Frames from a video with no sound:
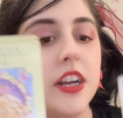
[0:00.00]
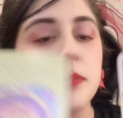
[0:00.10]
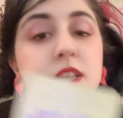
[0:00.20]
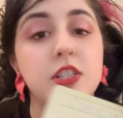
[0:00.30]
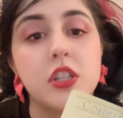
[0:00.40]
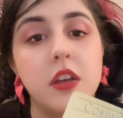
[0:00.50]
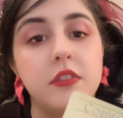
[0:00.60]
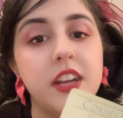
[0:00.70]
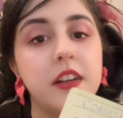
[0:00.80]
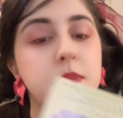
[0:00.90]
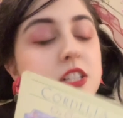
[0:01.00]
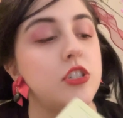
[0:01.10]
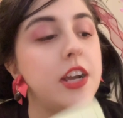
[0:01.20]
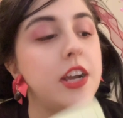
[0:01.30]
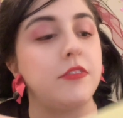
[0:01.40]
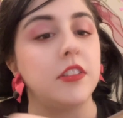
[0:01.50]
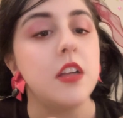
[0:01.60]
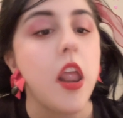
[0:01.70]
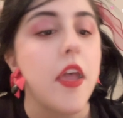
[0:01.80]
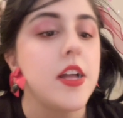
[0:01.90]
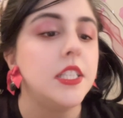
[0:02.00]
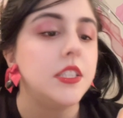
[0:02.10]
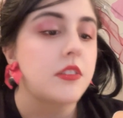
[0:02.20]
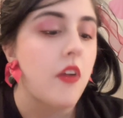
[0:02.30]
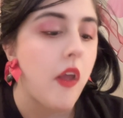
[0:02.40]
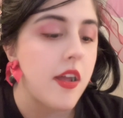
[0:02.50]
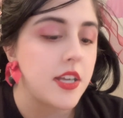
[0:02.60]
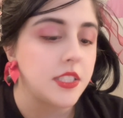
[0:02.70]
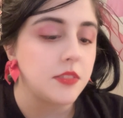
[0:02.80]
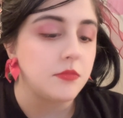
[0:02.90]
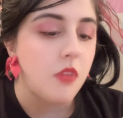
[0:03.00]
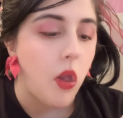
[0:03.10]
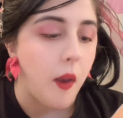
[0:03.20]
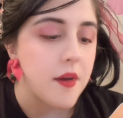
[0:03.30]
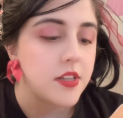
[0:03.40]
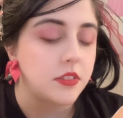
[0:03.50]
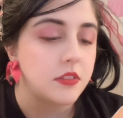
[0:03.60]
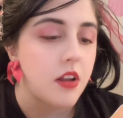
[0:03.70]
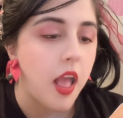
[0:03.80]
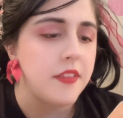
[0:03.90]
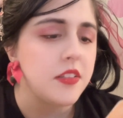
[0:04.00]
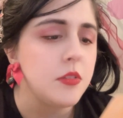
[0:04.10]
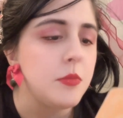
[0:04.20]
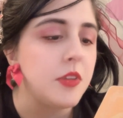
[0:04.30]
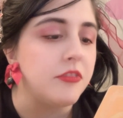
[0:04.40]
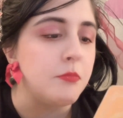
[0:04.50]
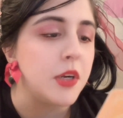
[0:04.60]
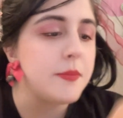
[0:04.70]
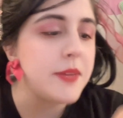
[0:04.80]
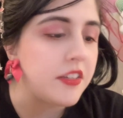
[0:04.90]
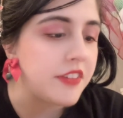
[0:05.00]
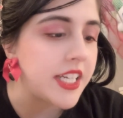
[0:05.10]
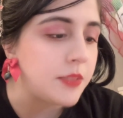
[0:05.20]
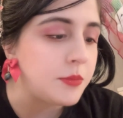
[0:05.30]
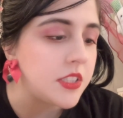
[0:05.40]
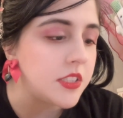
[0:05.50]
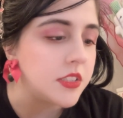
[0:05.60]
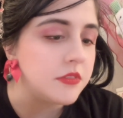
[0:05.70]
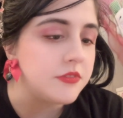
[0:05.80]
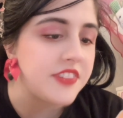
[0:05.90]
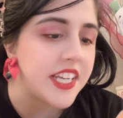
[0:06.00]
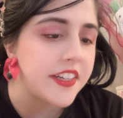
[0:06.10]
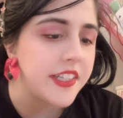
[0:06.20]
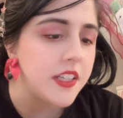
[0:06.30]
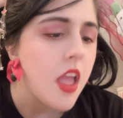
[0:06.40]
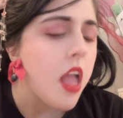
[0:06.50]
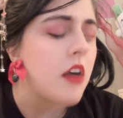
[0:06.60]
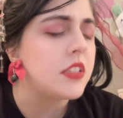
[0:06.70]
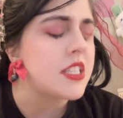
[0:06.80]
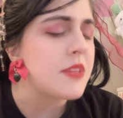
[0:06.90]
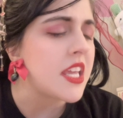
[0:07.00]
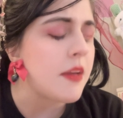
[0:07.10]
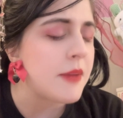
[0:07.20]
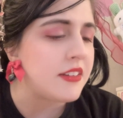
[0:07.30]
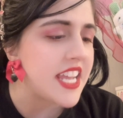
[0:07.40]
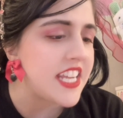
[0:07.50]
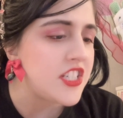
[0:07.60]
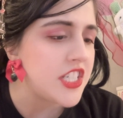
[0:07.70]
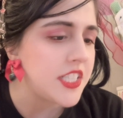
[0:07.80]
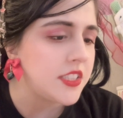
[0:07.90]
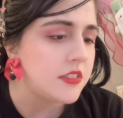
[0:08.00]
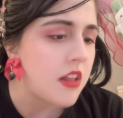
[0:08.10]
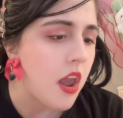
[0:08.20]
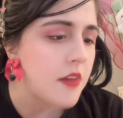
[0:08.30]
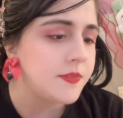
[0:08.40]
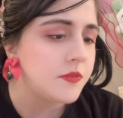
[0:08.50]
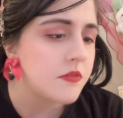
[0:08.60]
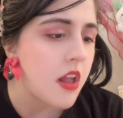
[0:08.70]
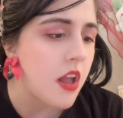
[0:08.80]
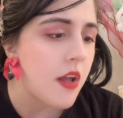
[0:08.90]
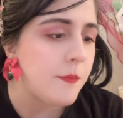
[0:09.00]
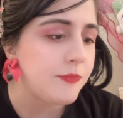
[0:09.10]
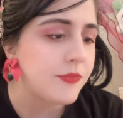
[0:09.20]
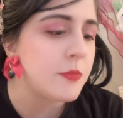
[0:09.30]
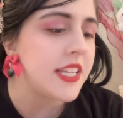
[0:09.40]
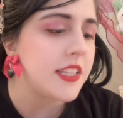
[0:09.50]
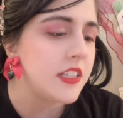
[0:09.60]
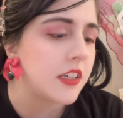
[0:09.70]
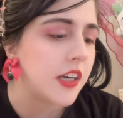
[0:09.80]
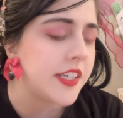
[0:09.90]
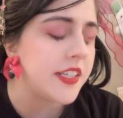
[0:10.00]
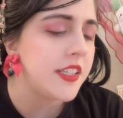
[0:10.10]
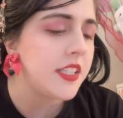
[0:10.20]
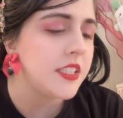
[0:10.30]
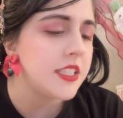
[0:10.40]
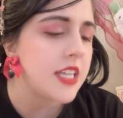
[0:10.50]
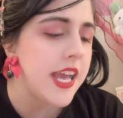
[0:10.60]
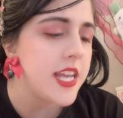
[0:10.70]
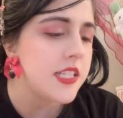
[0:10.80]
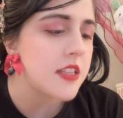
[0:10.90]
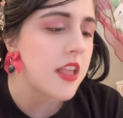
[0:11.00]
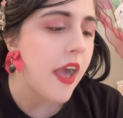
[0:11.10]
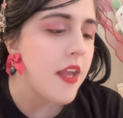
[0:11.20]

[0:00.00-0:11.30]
Very much so. Very much travel. I'm giving me mermaid vibes too. Fairy. Oh, something about nature. You might like gardening, guys.